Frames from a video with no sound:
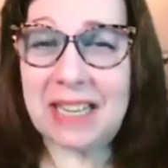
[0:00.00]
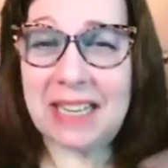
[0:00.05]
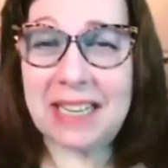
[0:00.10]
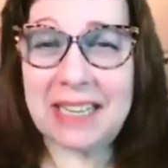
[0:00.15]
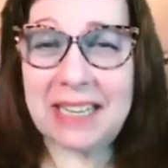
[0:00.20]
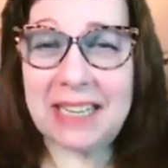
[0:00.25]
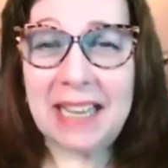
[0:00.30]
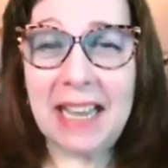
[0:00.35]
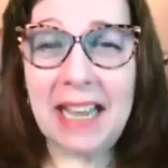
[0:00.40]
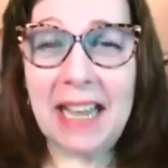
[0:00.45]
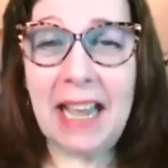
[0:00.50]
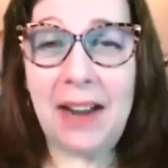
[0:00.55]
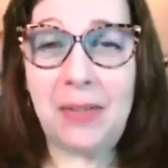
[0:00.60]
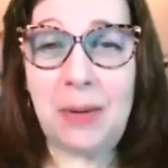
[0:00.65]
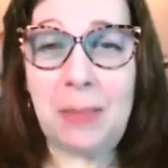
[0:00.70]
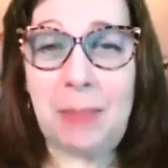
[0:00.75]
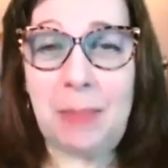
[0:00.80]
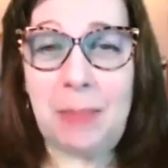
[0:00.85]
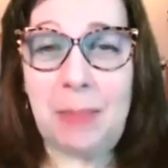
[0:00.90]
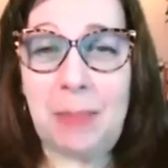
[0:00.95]
like
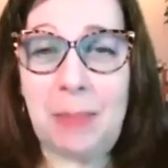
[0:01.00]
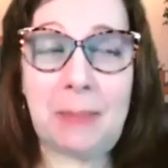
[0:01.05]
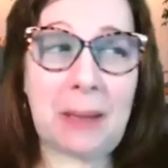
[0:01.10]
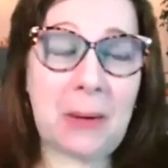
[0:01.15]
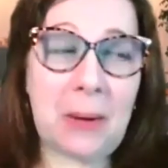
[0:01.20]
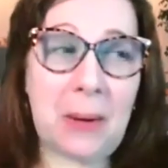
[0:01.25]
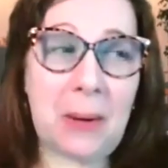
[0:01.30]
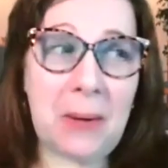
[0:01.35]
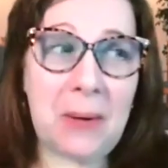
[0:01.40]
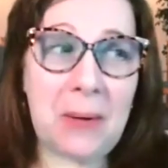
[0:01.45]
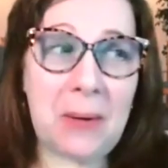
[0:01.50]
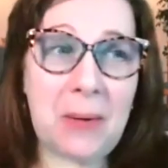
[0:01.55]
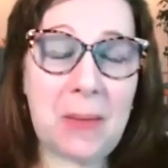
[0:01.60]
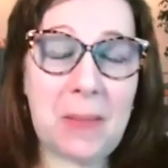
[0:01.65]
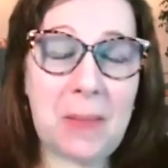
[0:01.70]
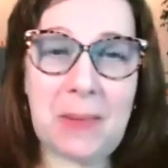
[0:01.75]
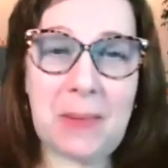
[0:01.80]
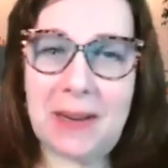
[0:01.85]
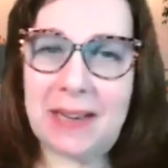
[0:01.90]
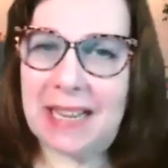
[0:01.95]
everybody'd be like, oh,
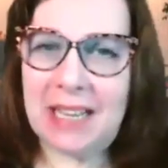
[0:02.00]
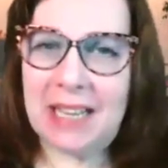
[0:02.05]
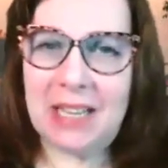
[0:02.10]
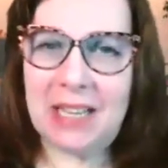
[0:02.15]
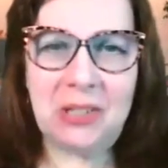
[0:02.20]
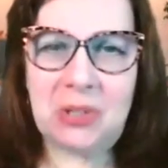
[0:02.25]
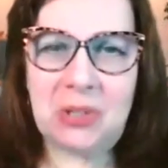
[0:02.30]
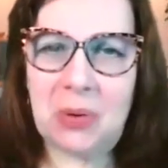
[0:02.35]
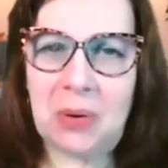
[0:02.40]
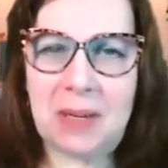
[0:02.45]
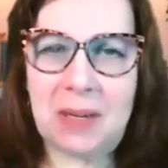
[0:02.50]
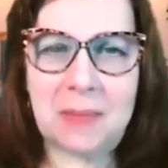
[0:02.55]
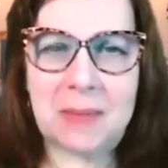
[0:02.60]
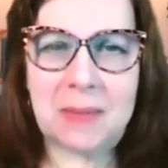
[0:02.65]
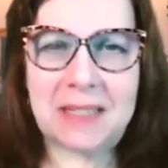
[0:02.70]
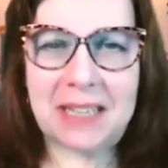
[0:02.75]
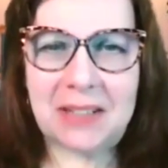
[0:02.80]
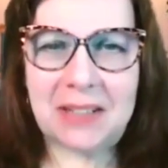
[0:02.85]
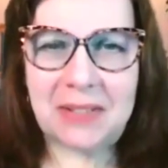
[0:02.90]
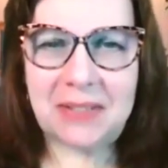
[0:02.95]
but he enjoyed
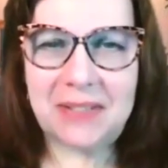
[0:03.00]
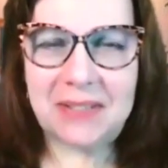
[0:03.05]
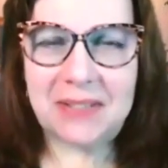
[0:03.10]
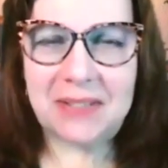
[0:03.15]
himself.